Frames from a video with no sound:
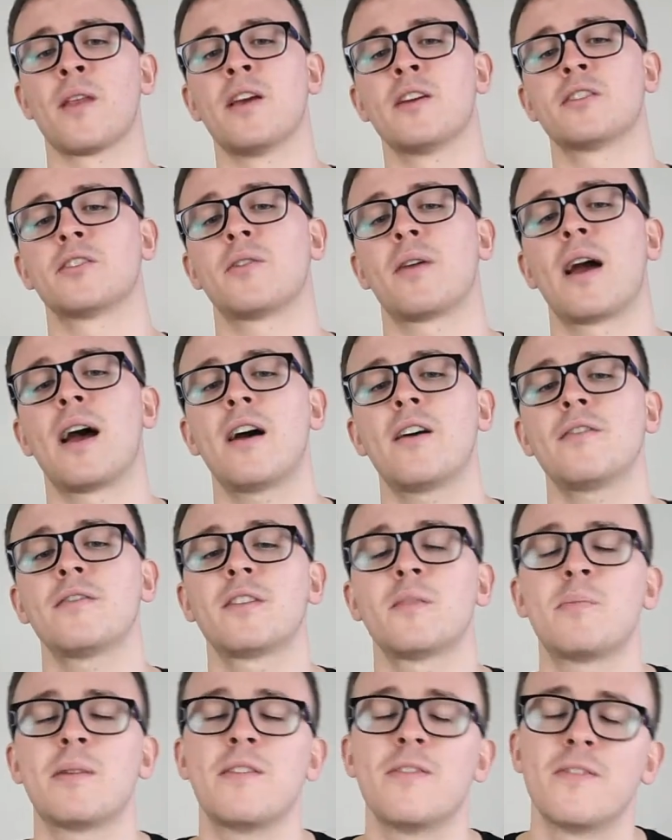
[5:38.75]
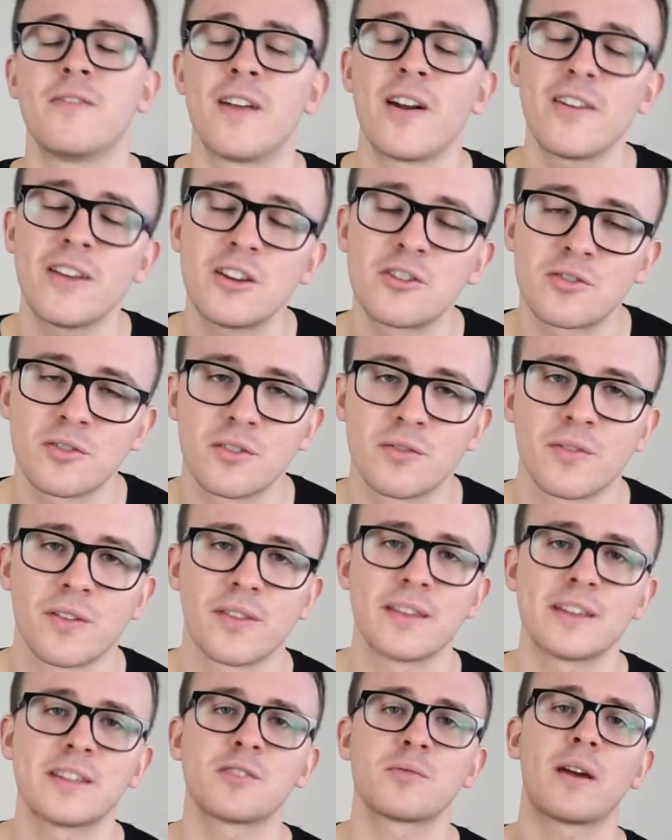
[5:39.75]
So you have to be very truthful, and
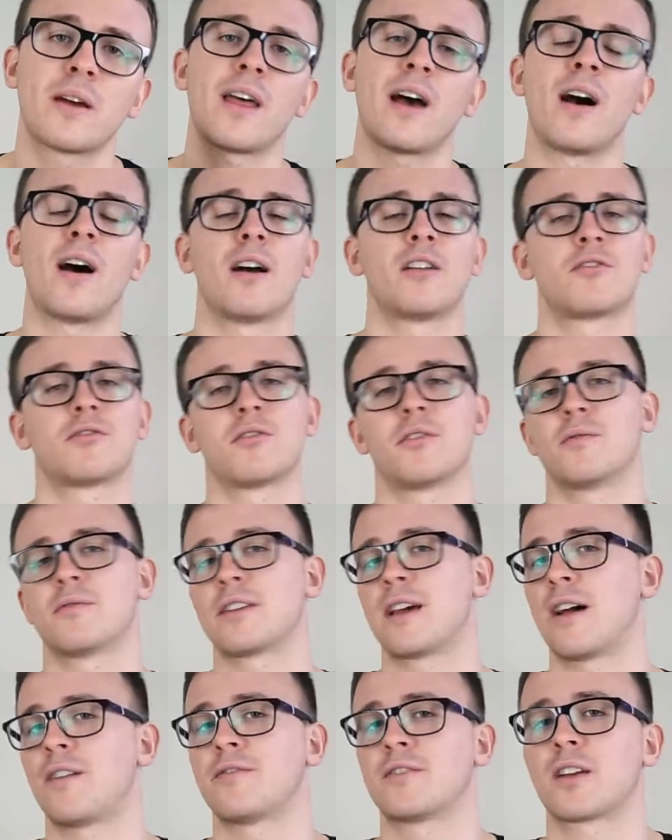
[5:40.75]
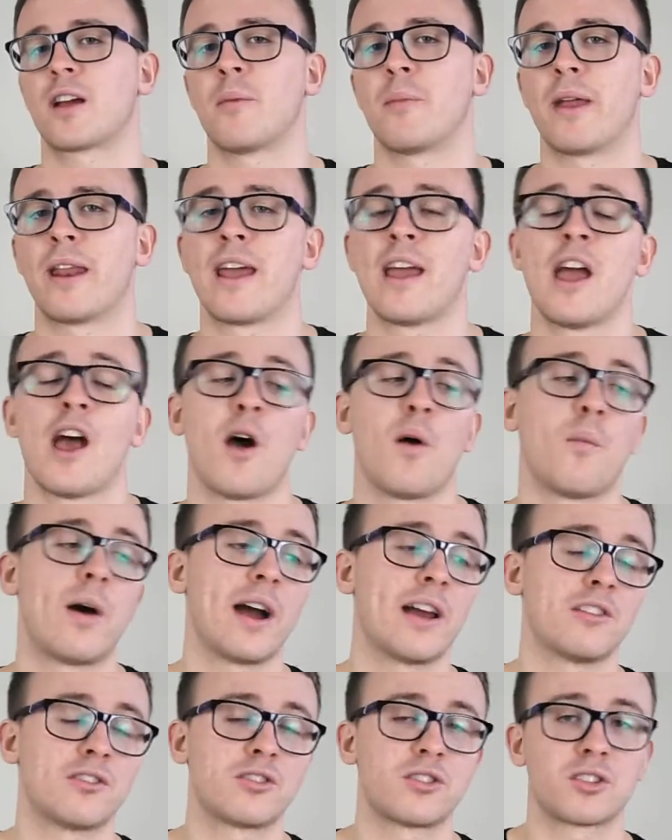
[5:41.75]
this is where the hard truths have to come in, and
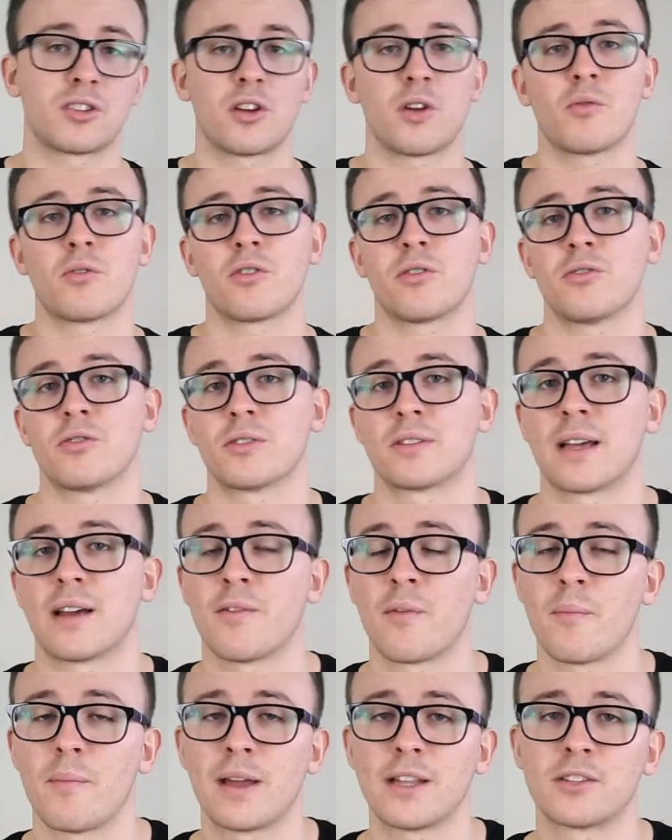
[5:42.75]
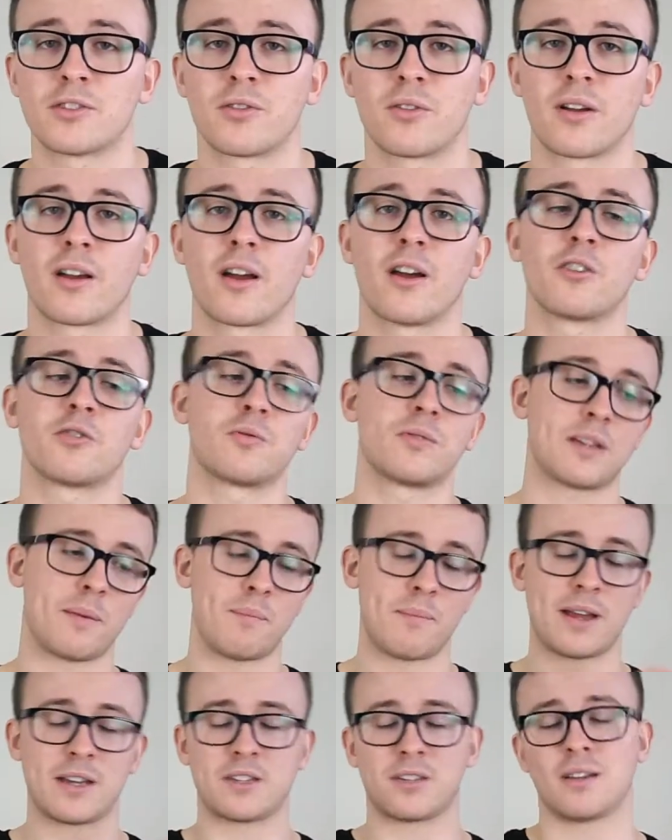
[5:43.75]
why it's so crucial to have a mentor and coach, which I
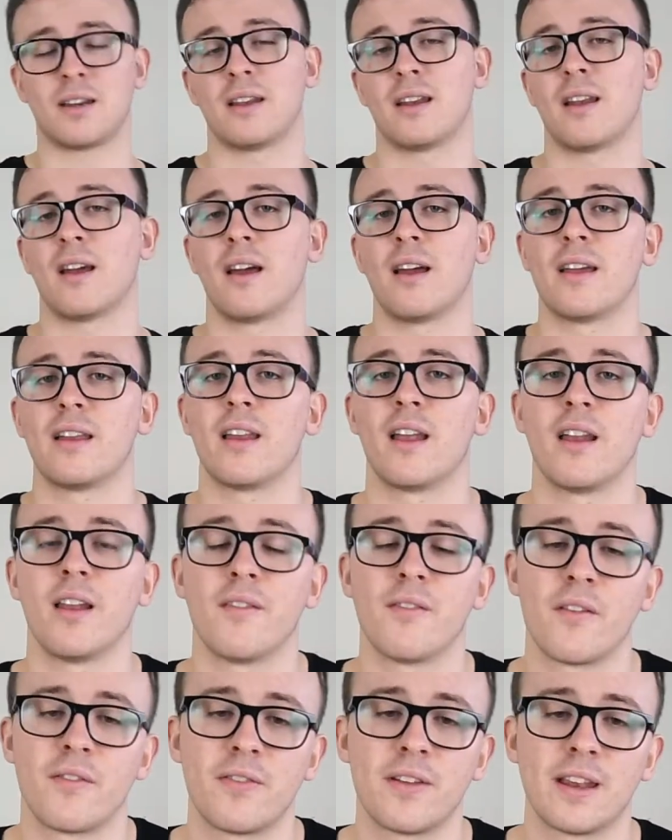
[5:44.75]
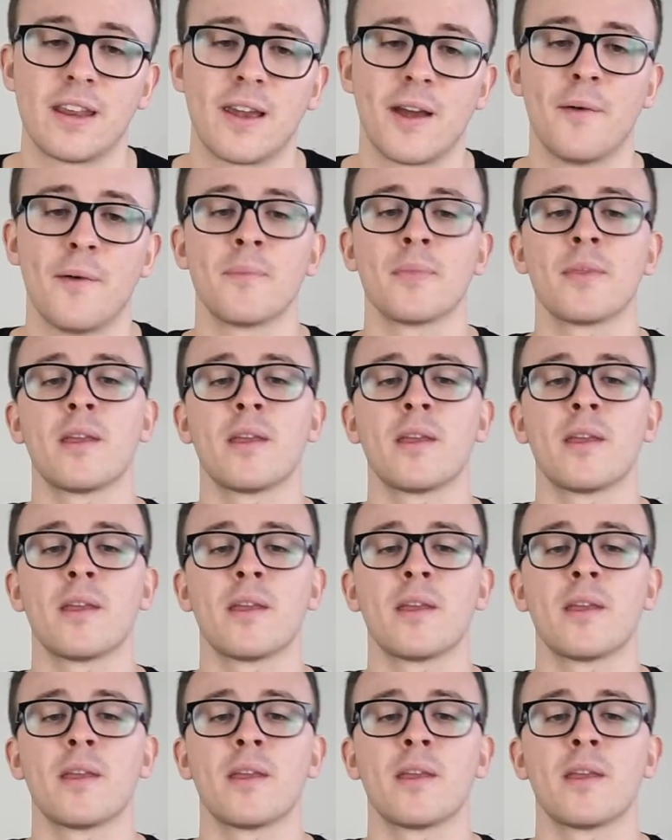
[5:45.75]
mentioned in another video.